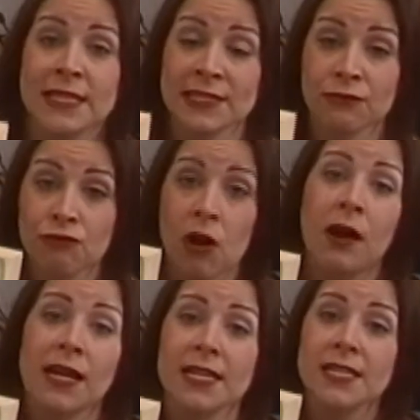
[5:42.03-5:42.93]
is
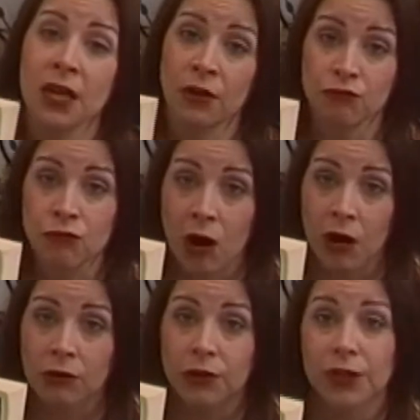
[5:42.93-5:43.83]
right and
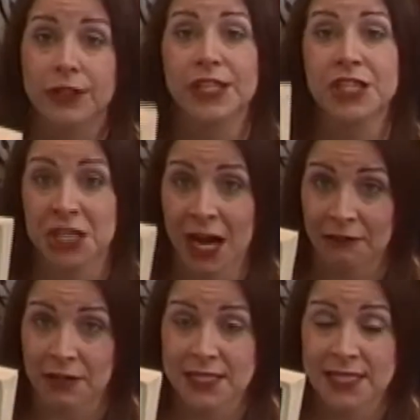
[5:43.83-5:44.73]
wrong,
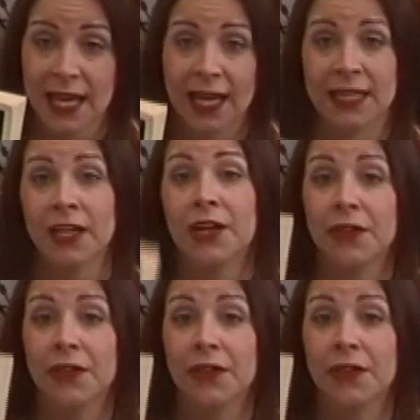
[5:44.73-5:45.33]
charity,